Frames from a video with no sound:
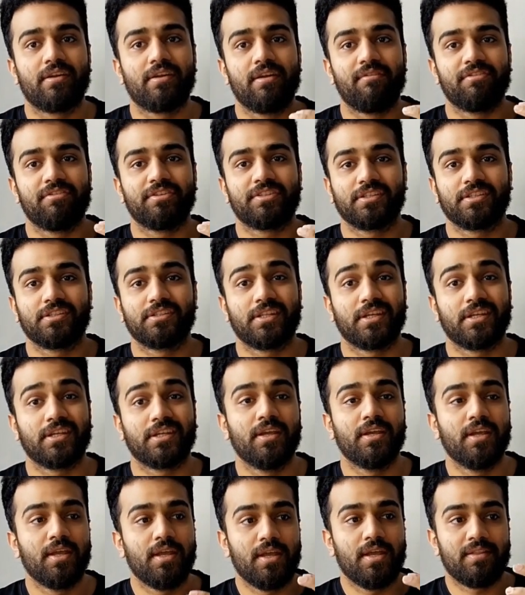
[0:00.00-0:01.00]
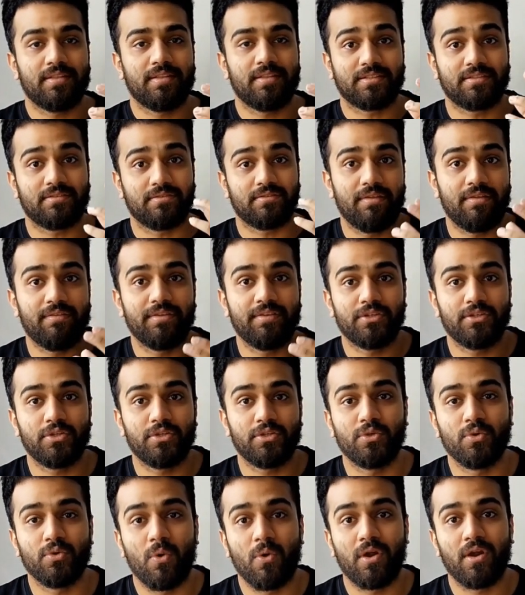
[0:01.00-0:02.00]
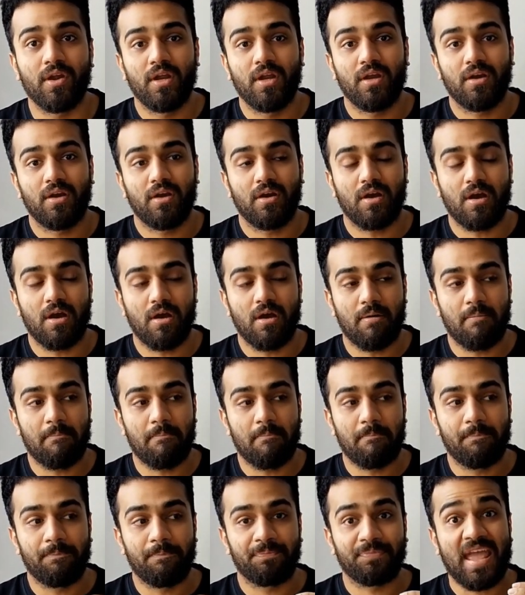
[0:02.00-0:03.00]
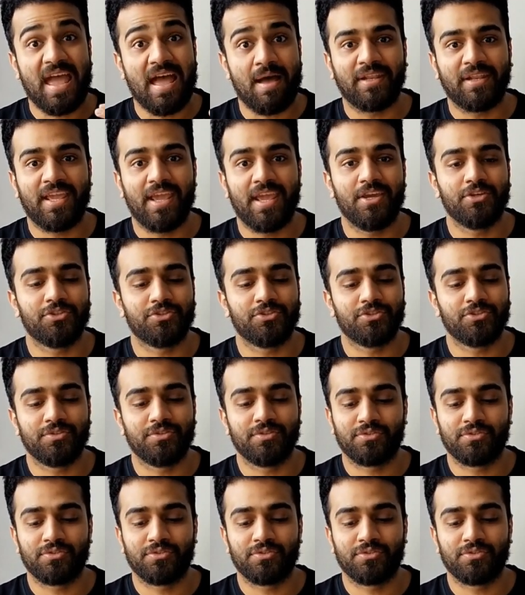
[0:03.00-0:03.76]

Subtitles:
every single thing that's relevant to your application.